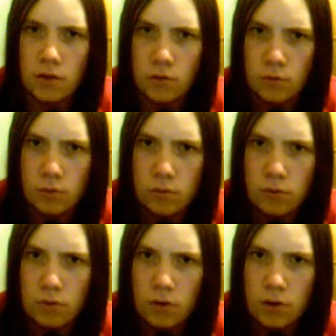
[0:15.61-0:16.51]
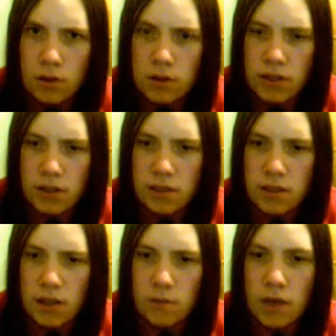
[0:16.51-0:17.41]
It
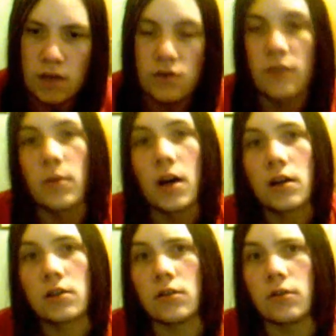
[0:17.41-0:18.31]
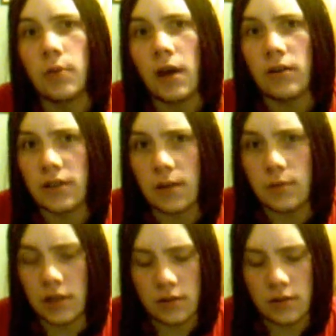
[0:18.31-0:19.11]
takes a Sega Mega Drive Mark II power adapter,